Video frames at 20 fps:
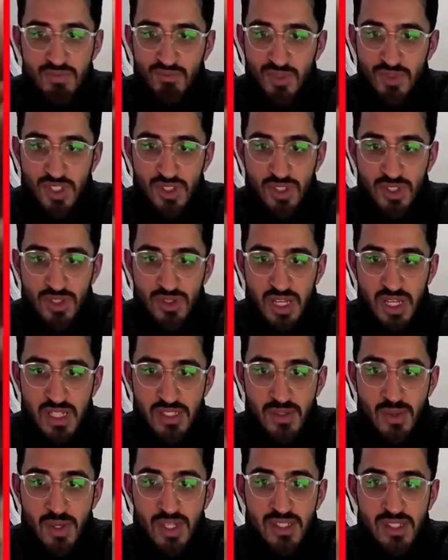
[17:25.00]
Shouldn't ask
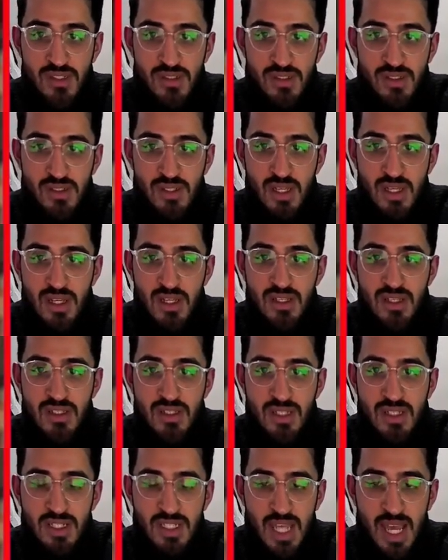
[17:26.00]
questions. The
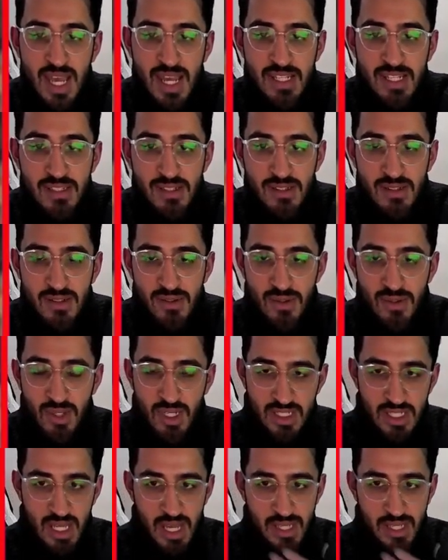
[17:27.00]
Titan or
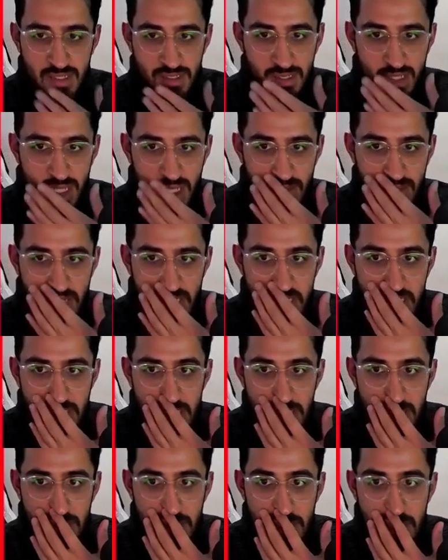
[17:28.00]
Katitan, I imagine it's
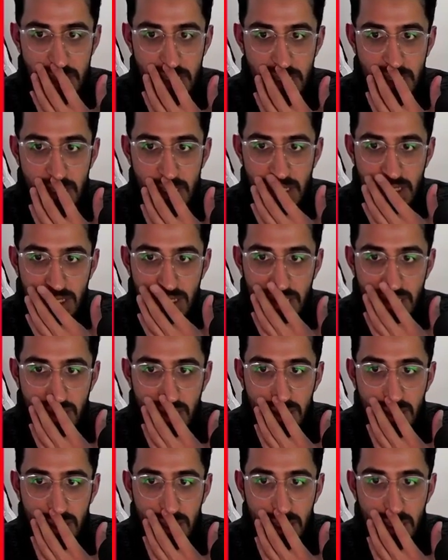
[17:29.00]
gonna be
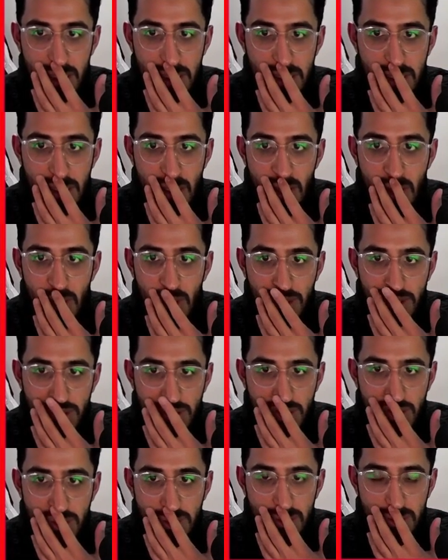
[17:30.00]
a turtle.
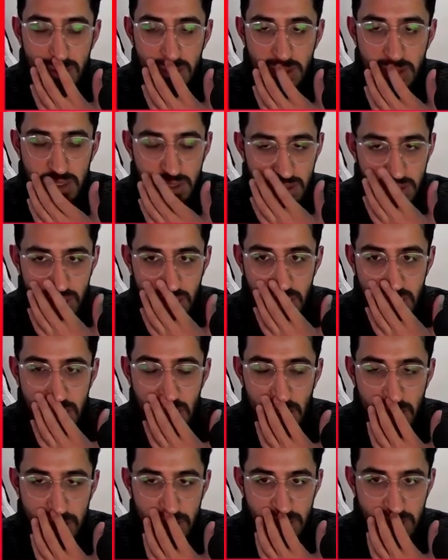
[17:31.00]

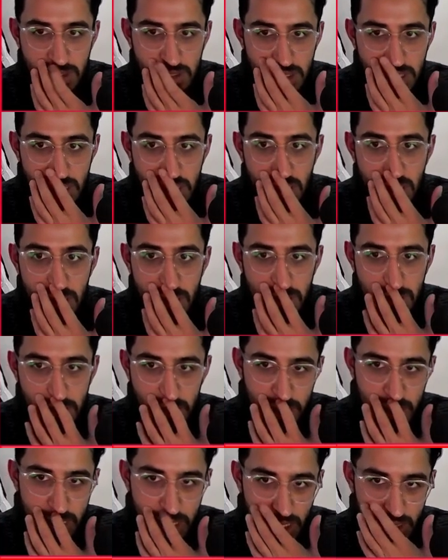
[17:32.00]
Turtle? It's a turtle?
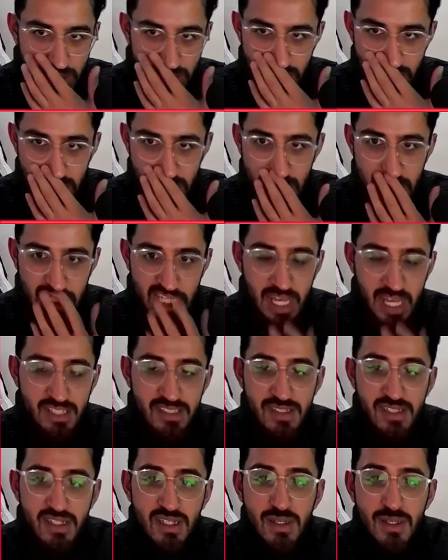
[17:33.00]
Katadal? Katitan?
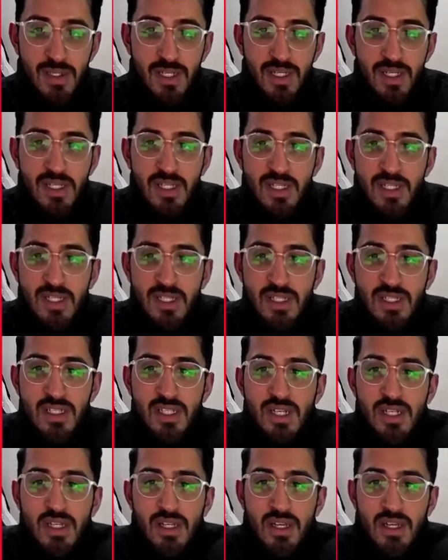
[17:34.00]

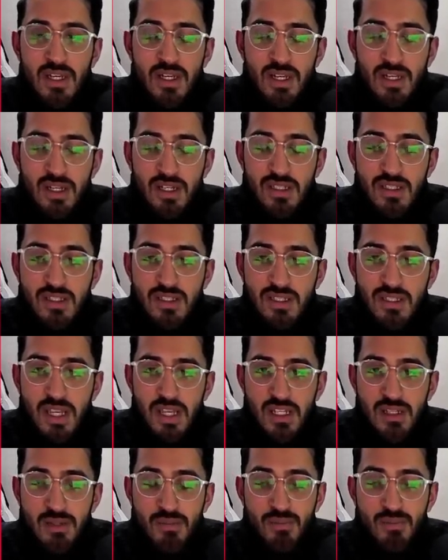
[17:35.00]
Uh, it's like
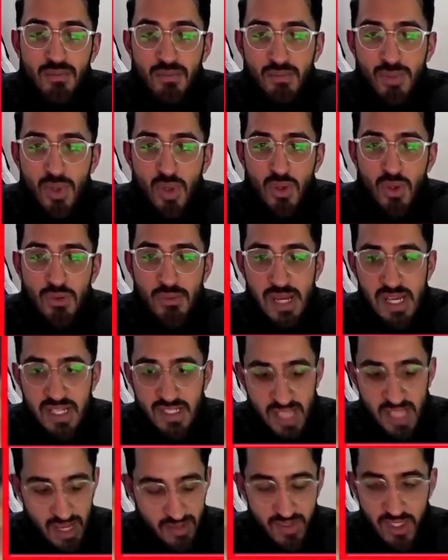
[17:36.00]
a poor man's
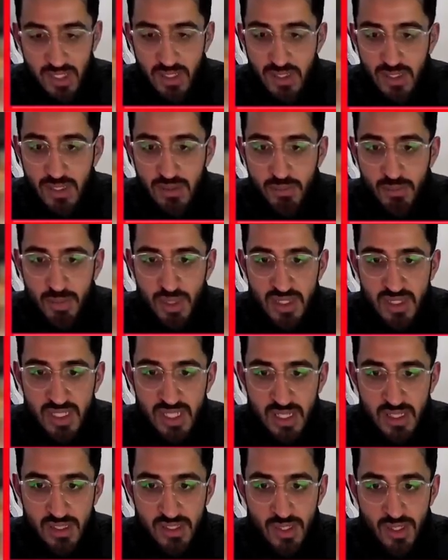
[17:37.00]
Avalug. Bloody
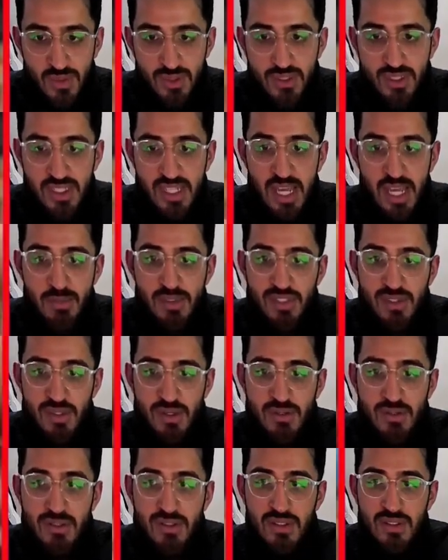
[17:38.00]
hell, two hundred damage though.
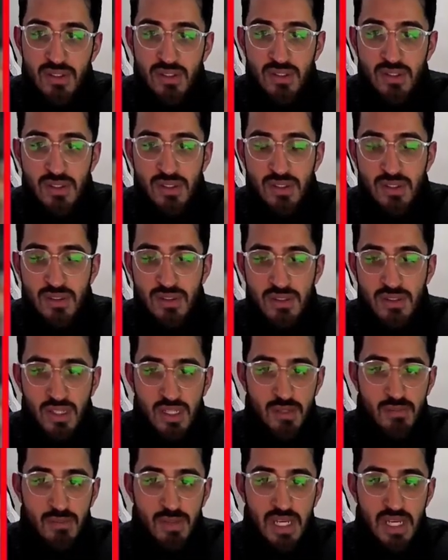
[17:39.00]

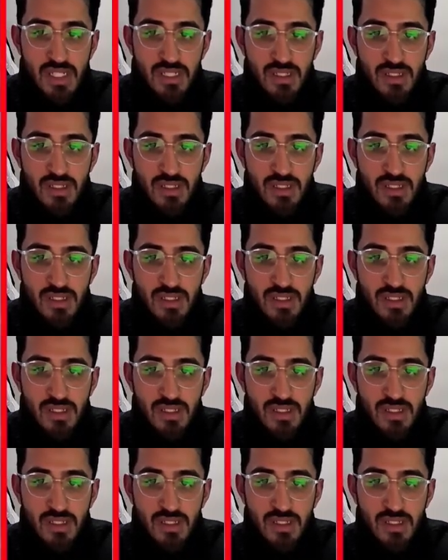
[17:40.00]
Mad.